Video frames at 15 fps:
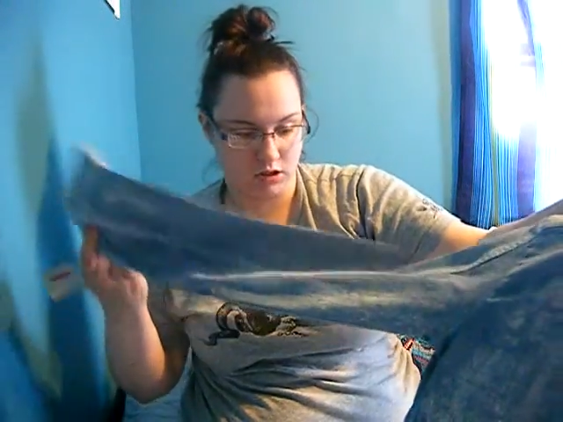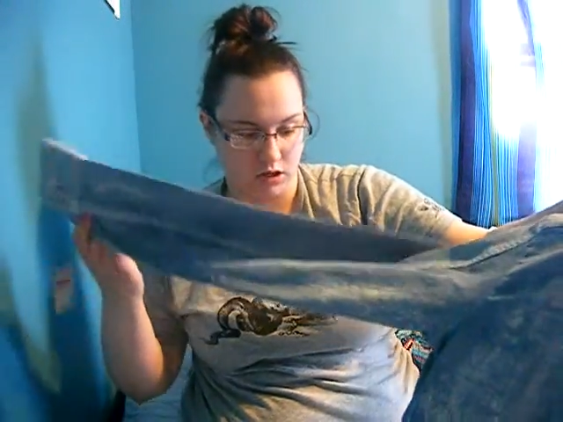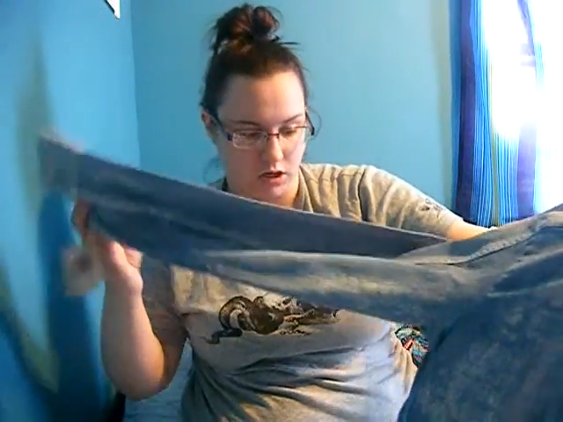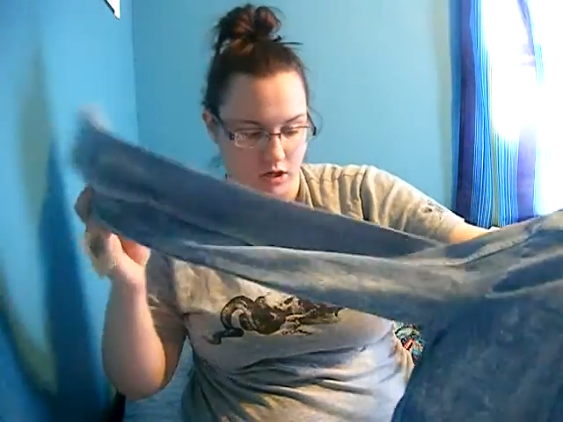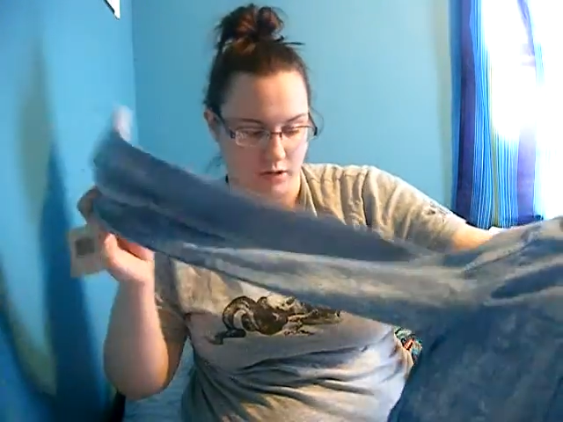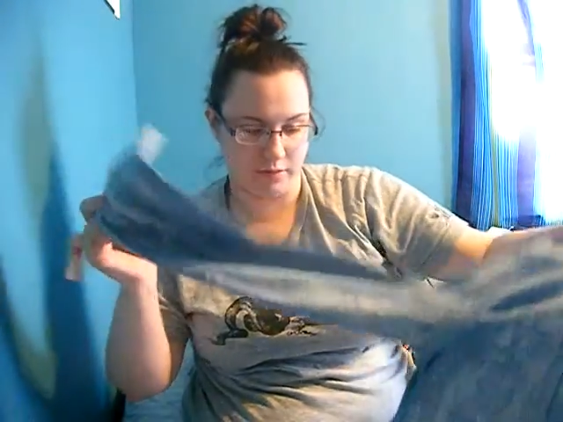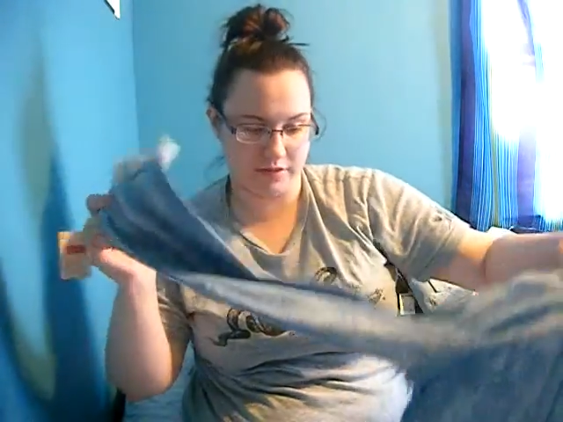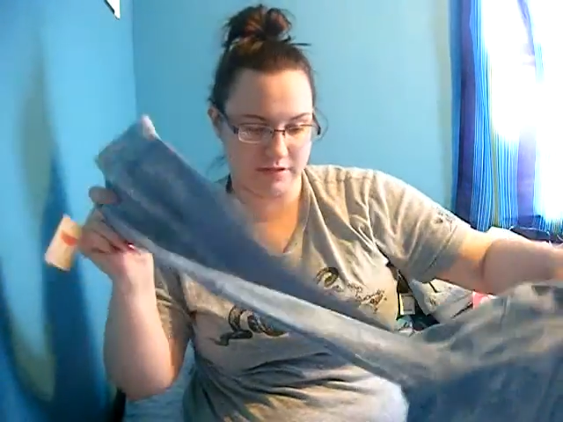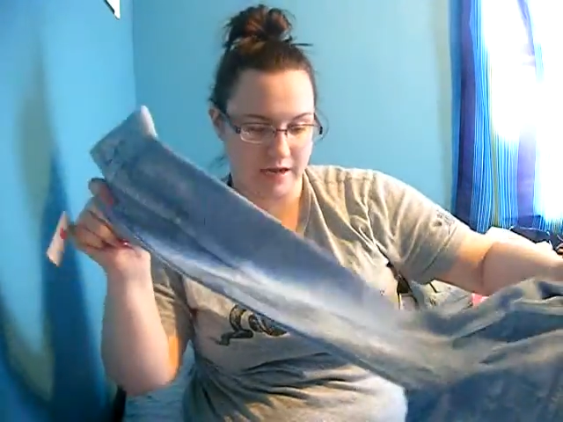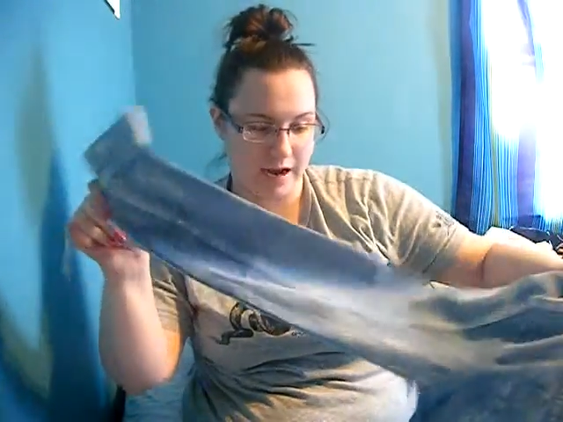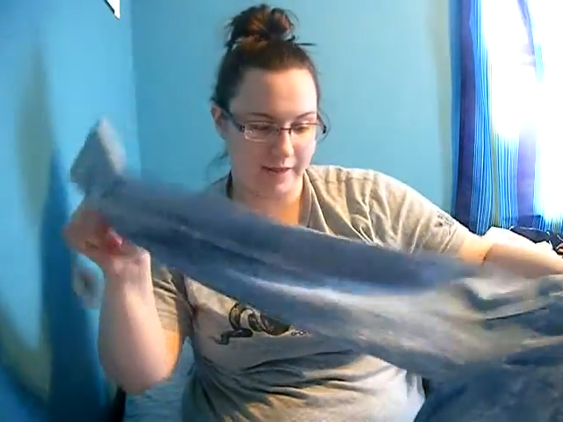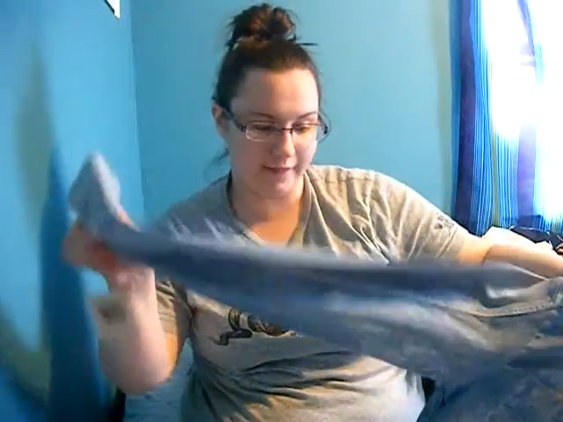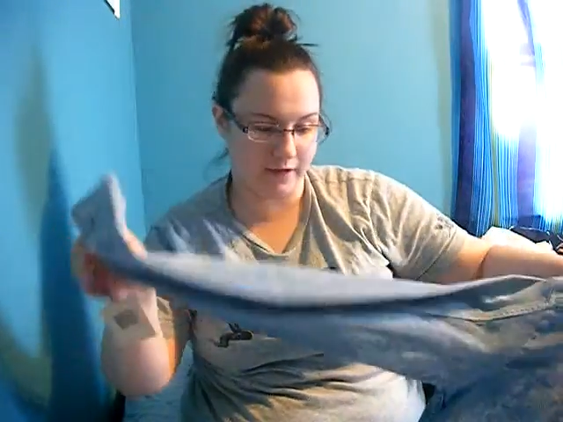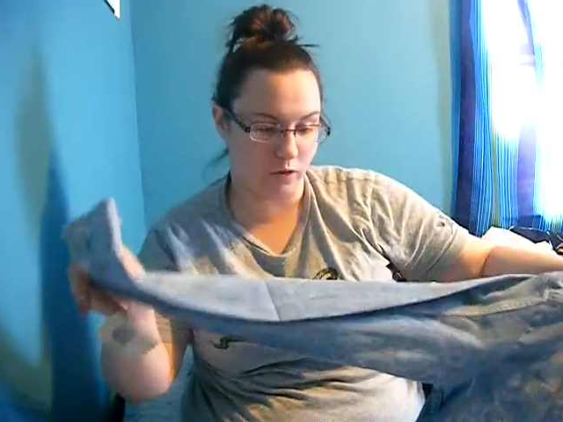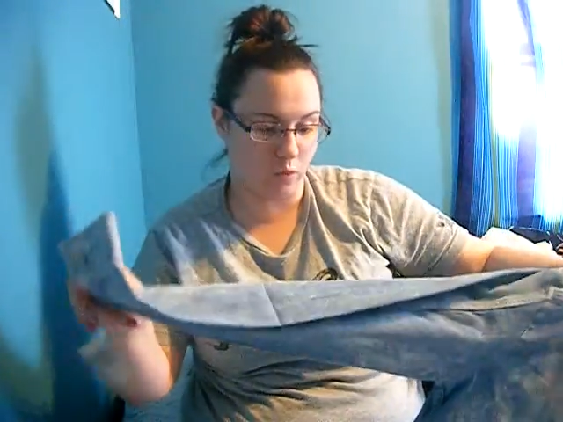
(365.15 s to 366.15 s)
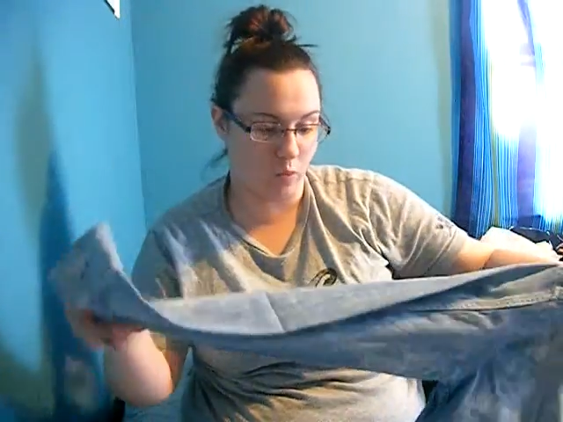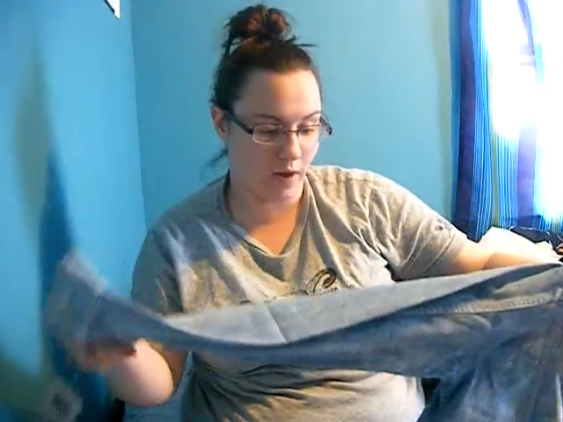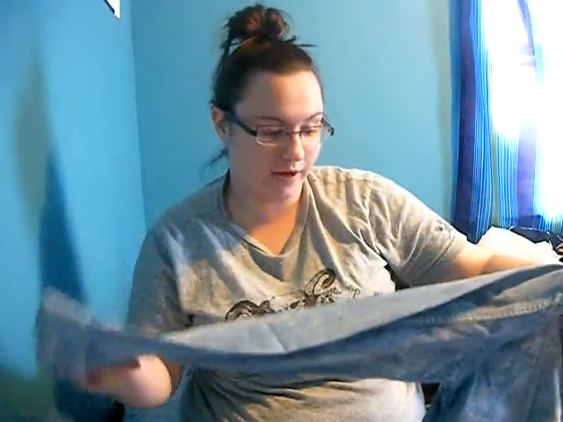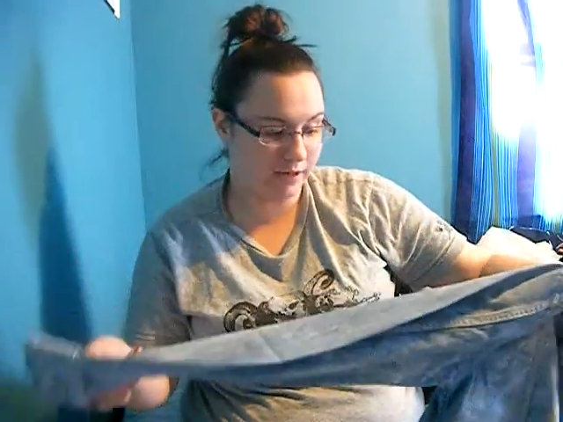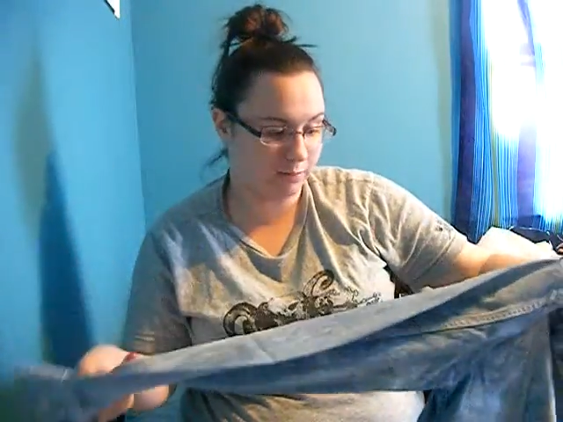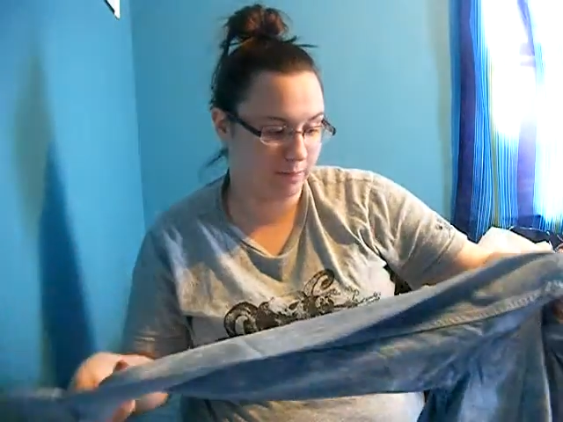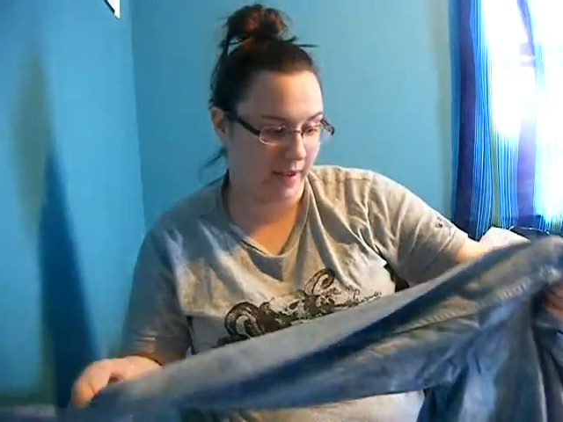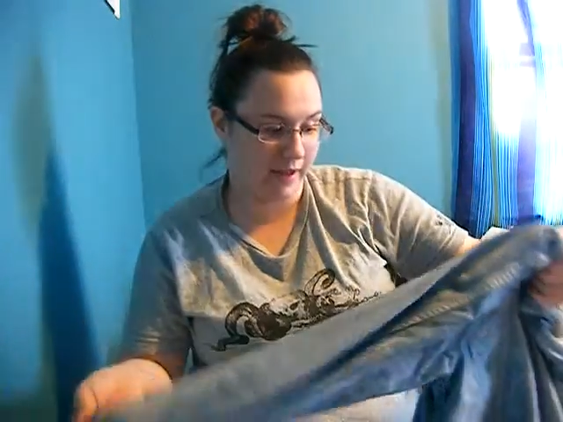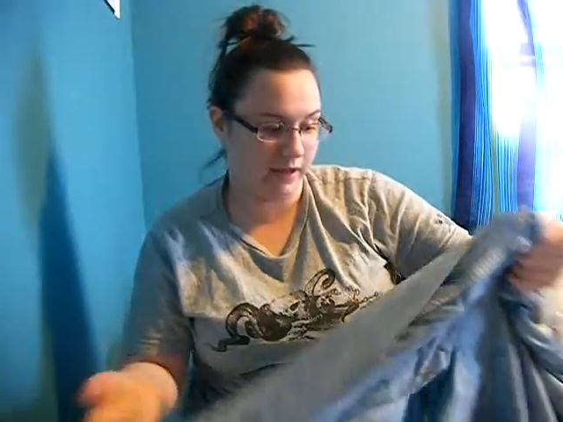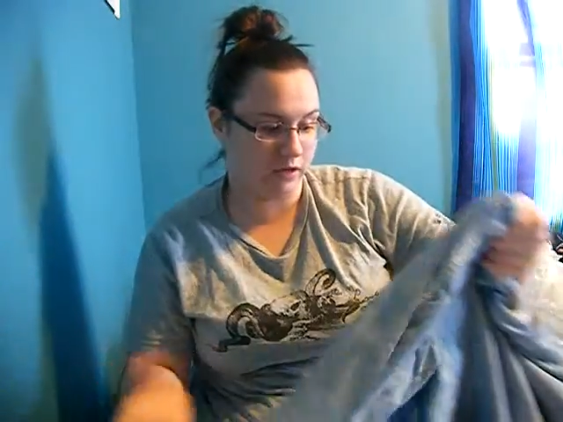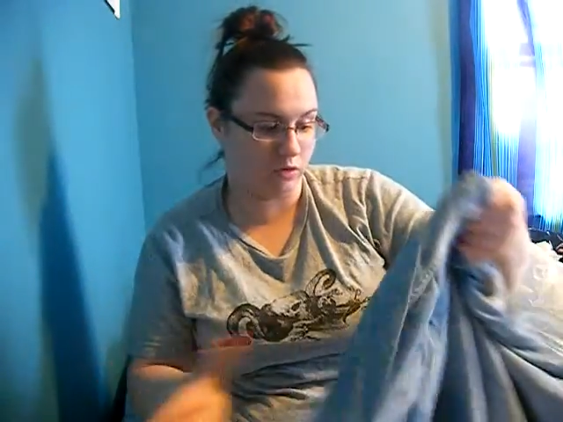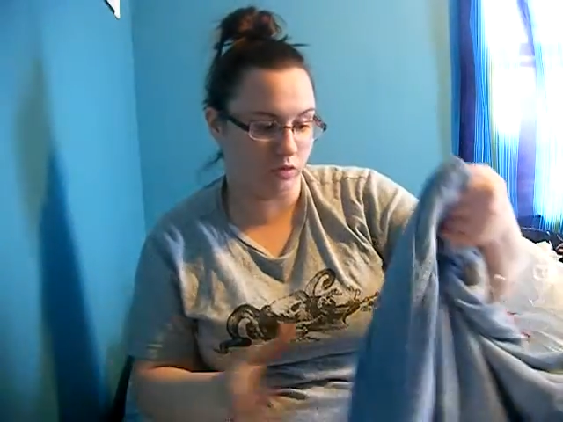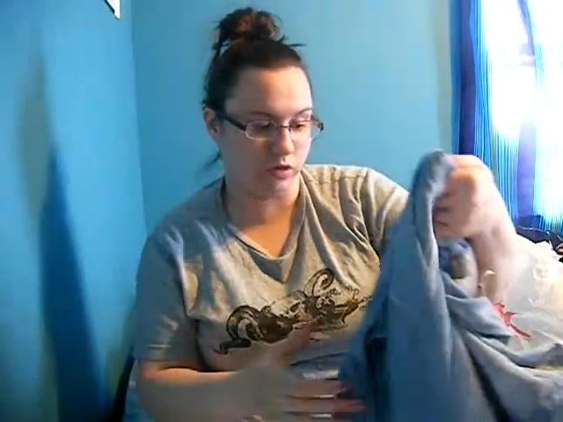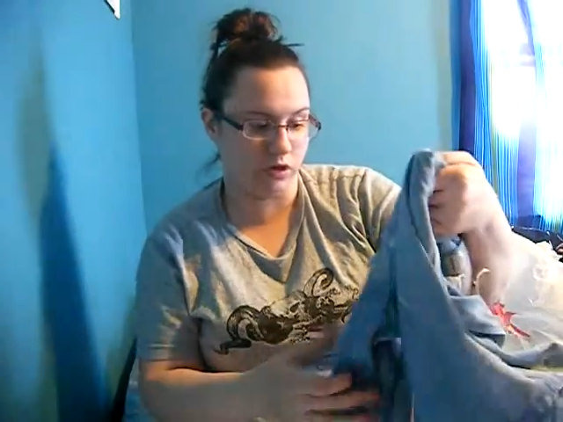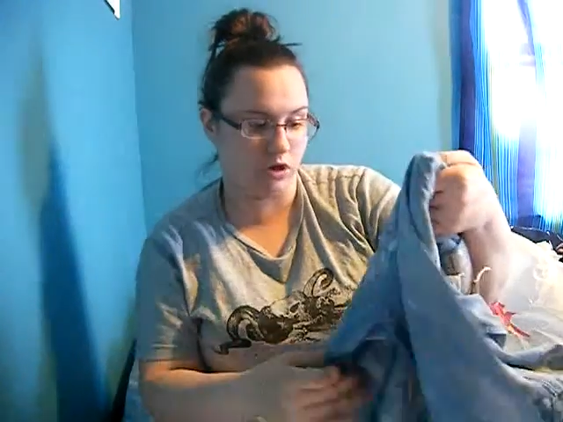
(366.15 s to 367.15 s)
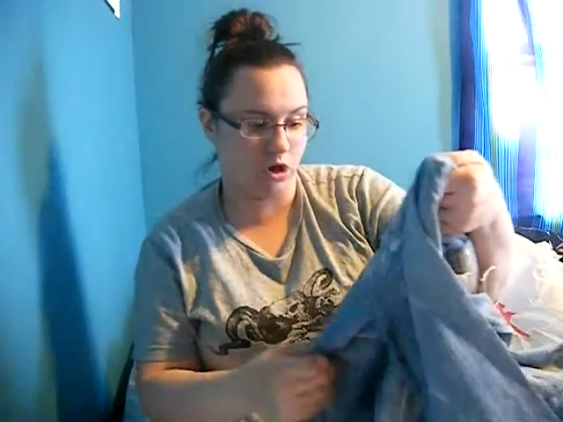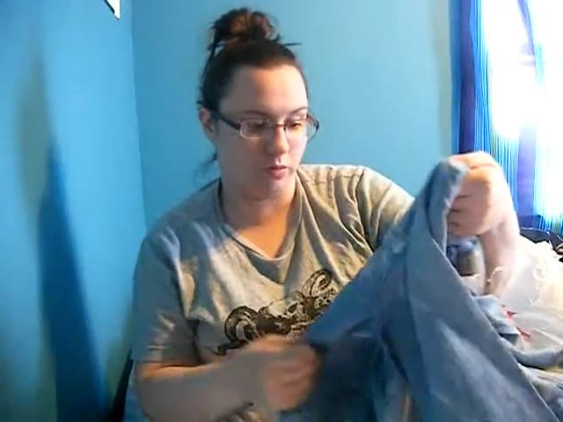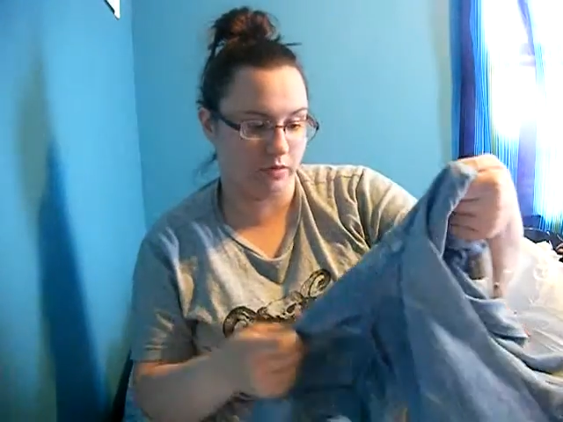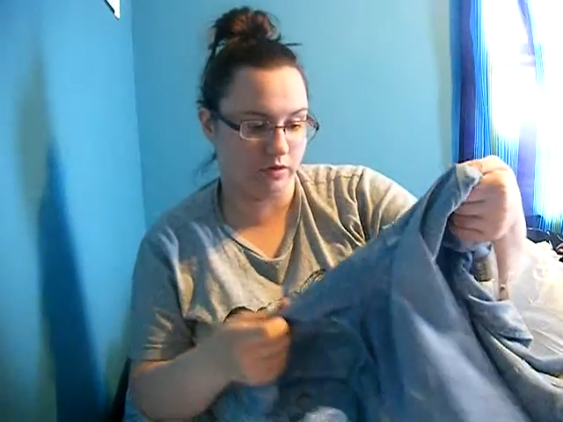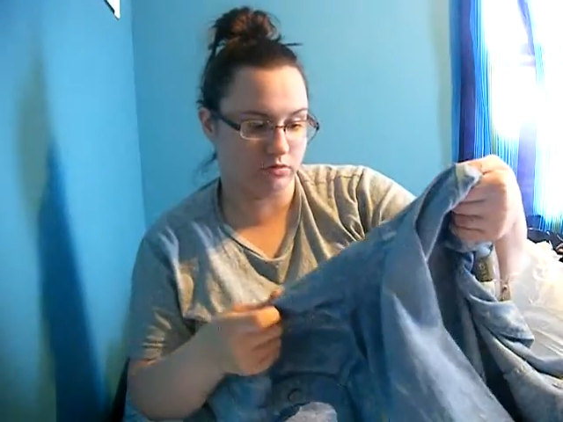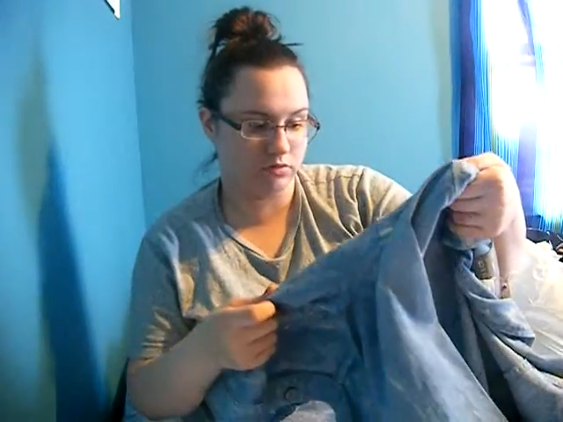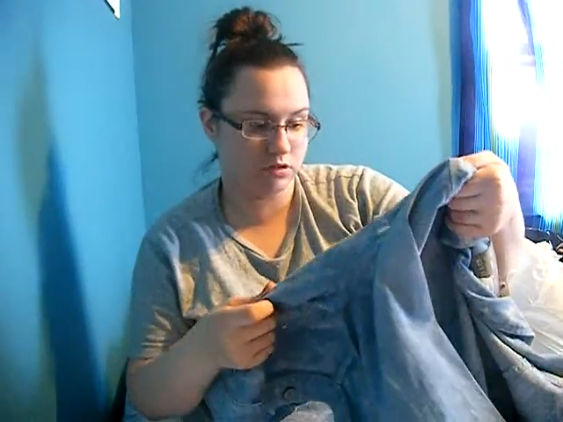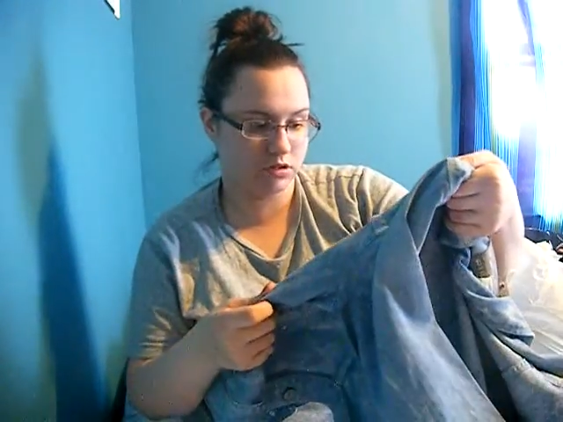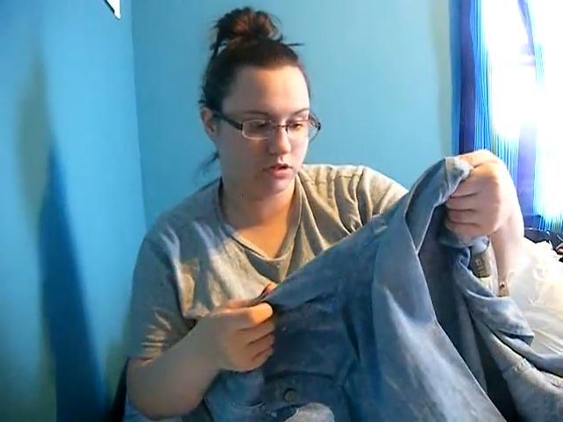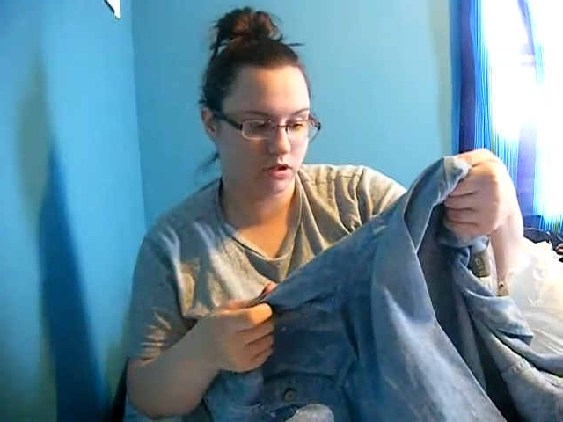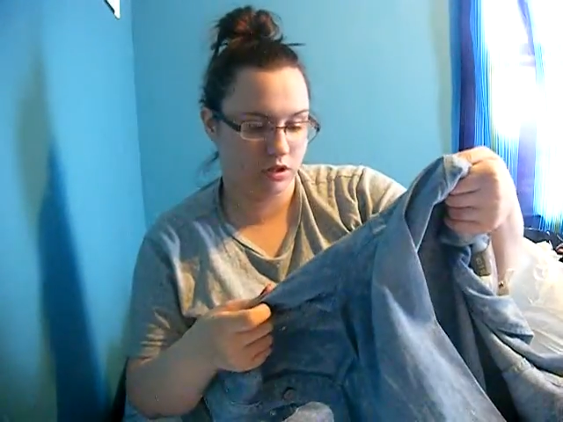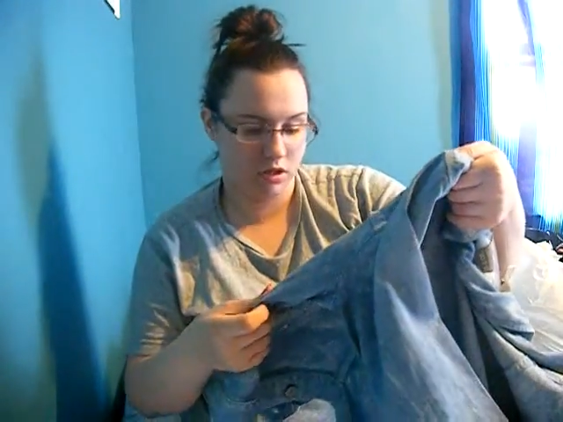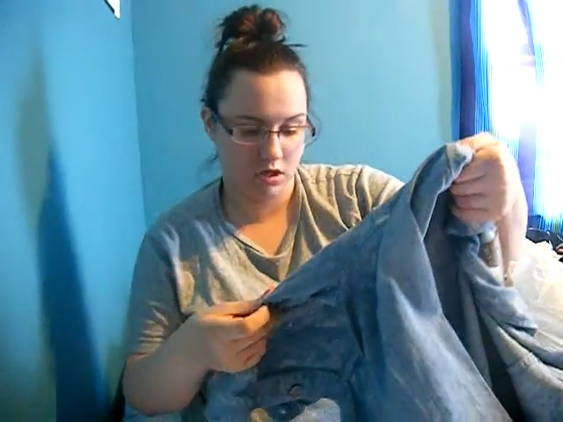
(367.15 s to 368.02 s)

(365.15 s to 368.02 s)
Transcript: It's got, like, white paint on it almost.